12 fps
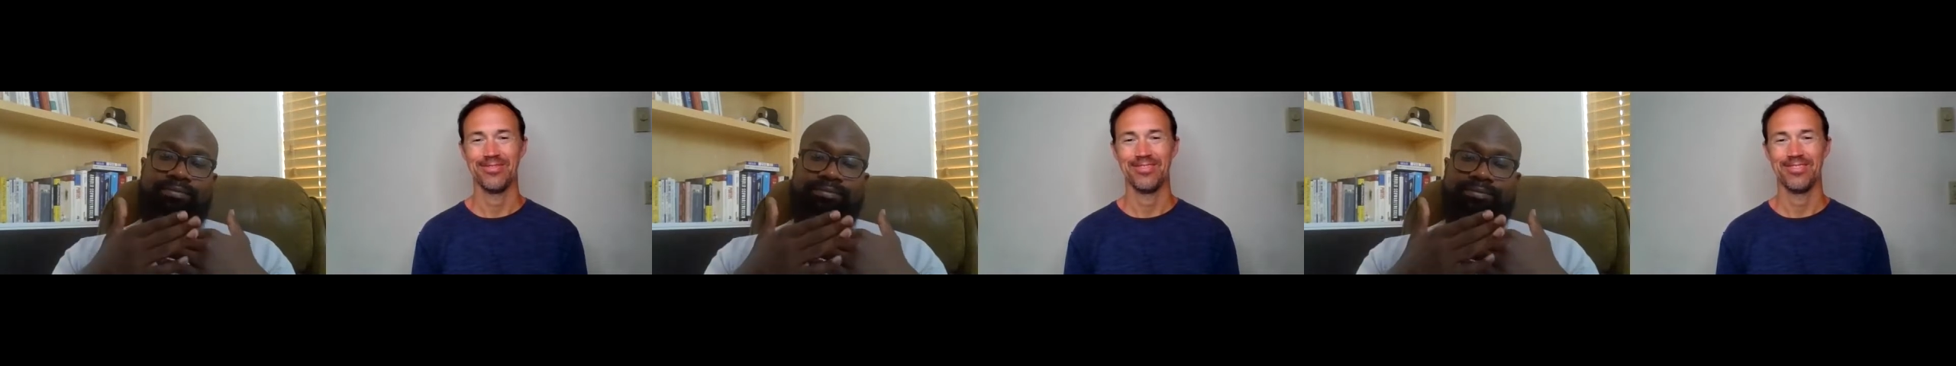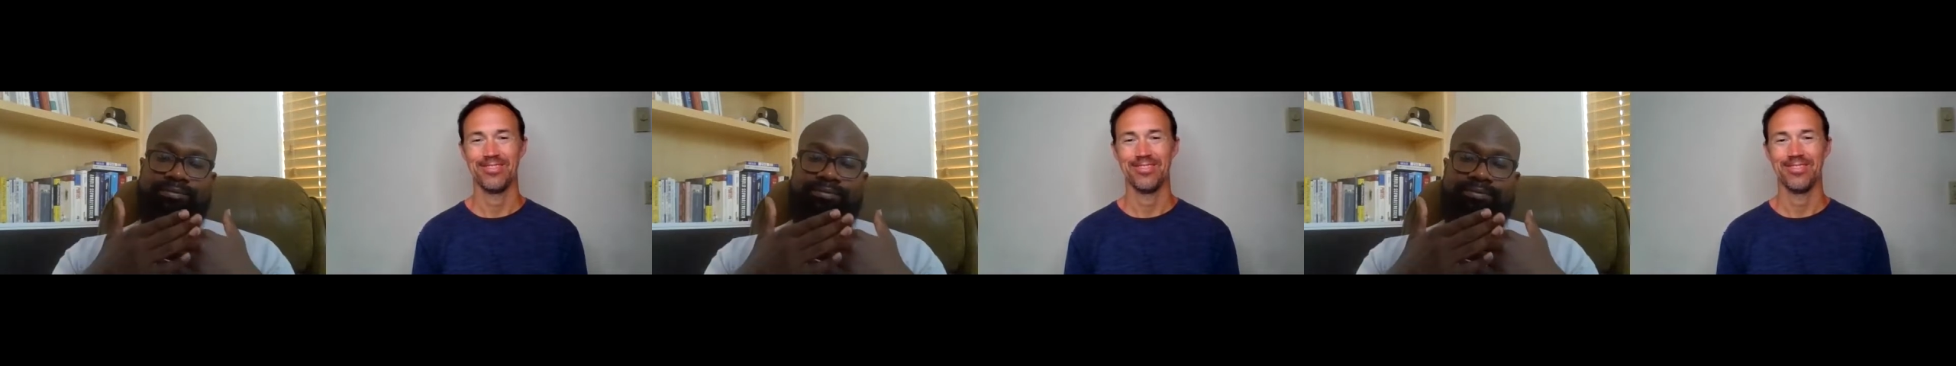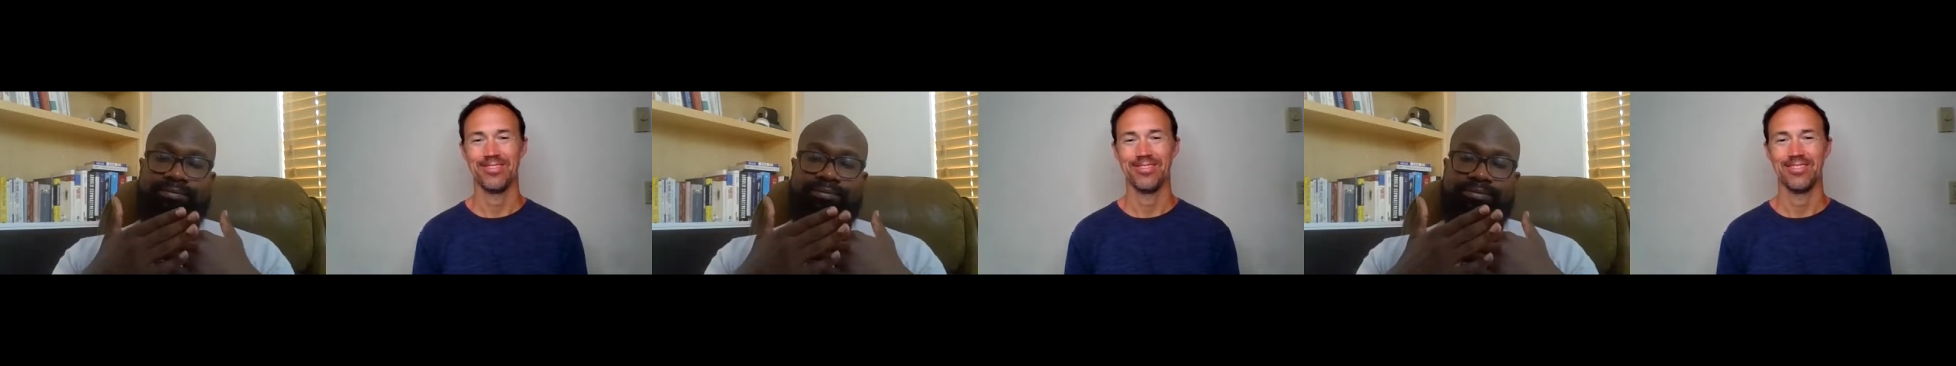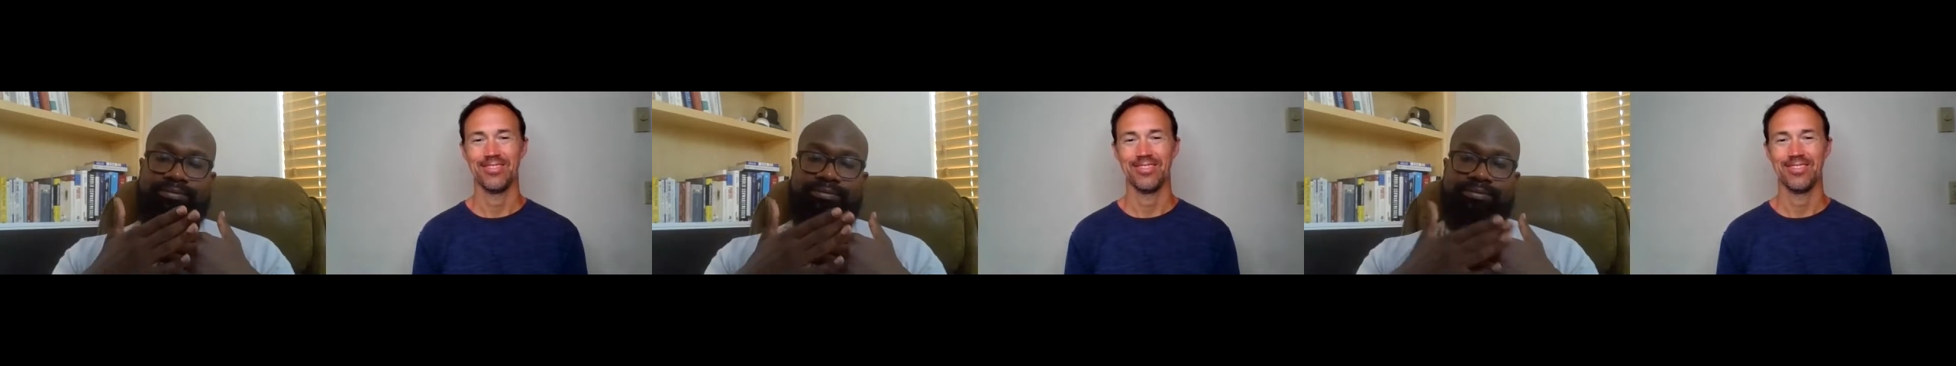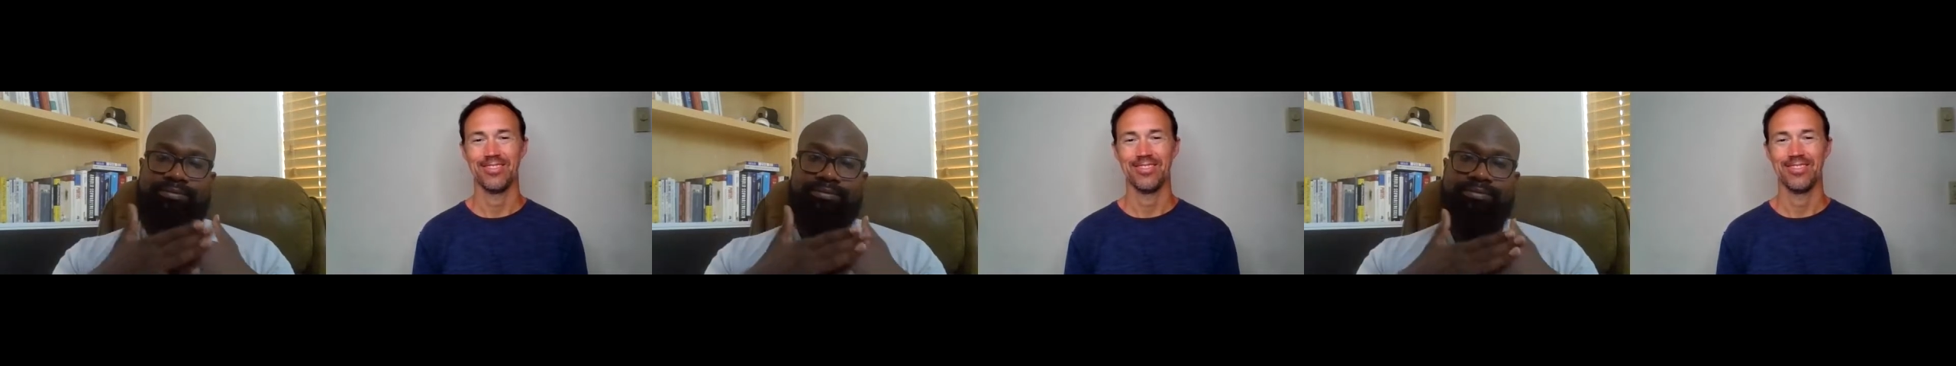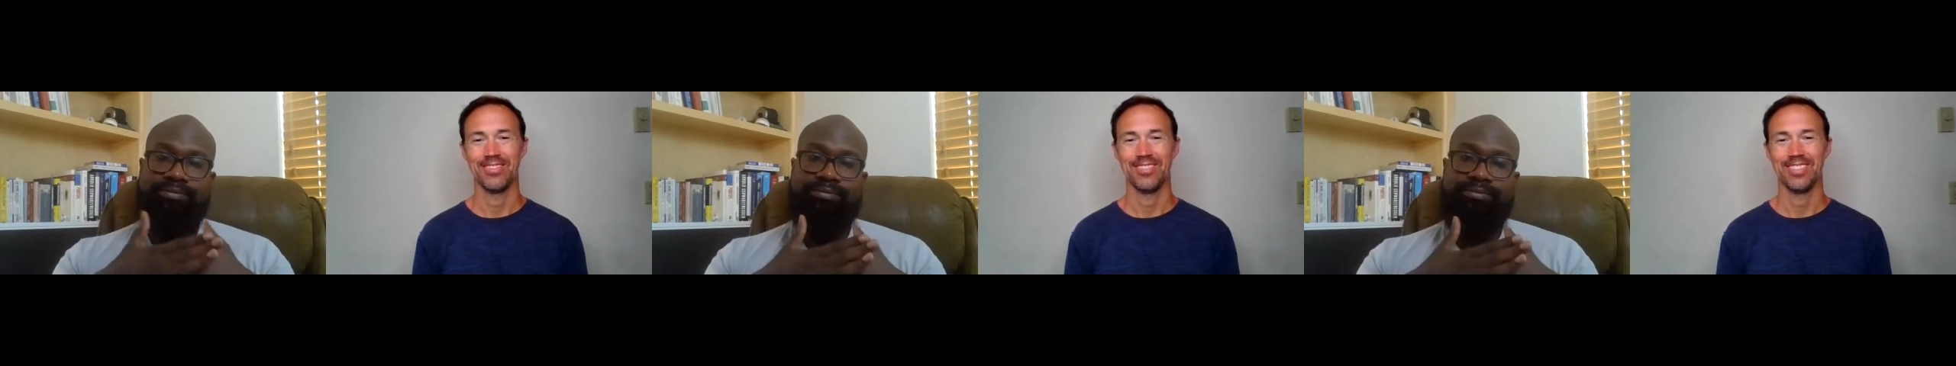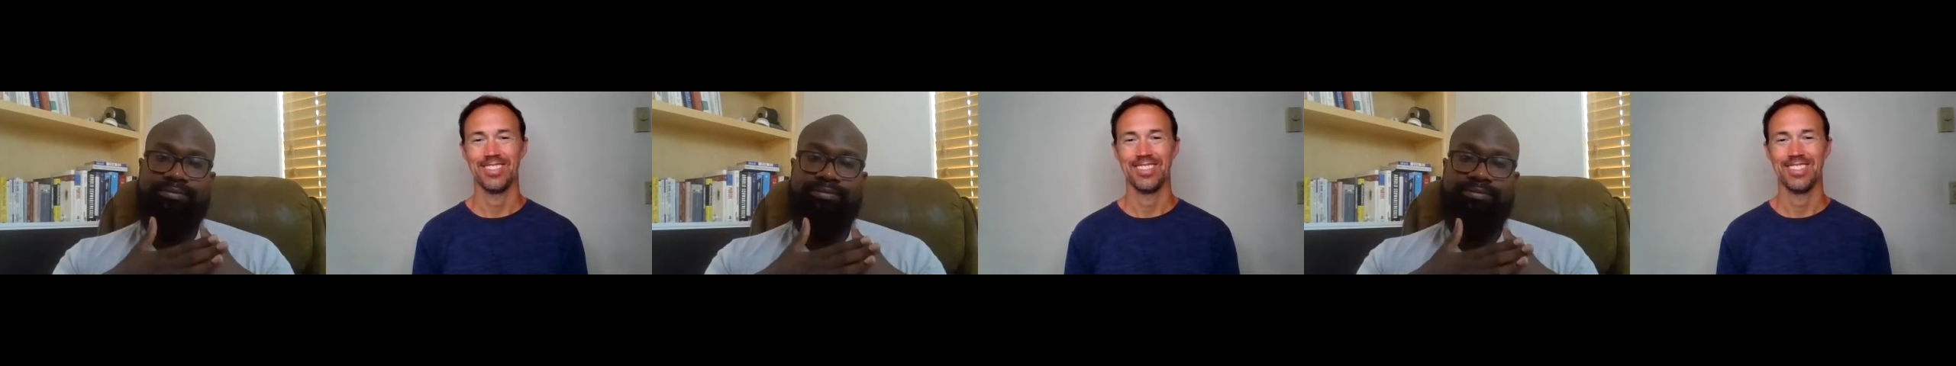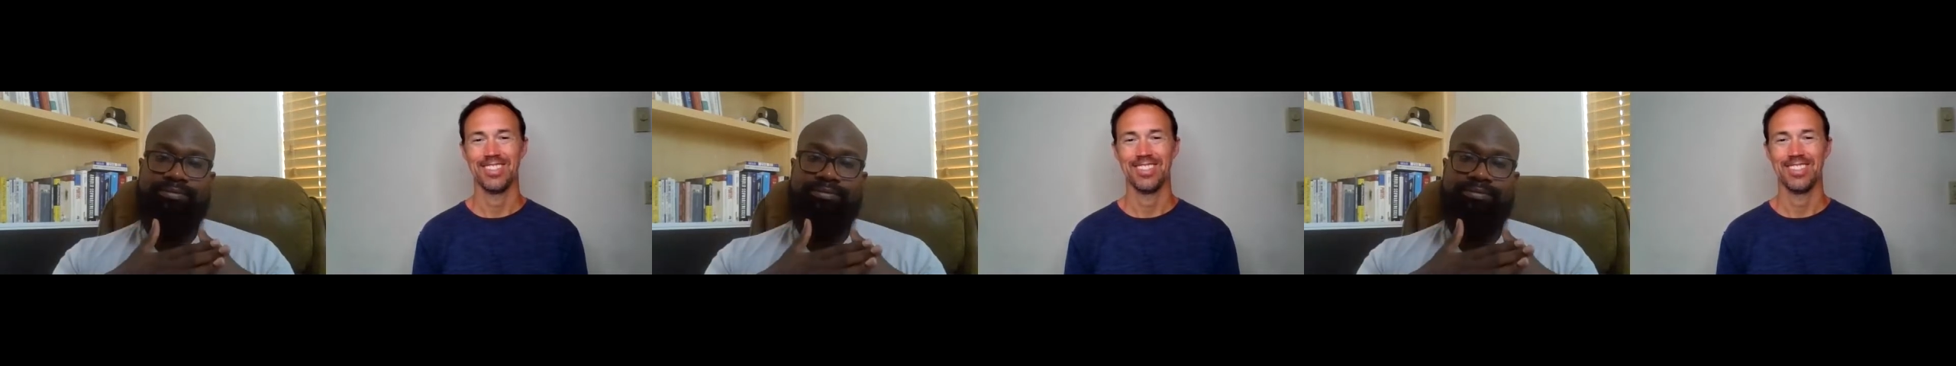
Nothing is said.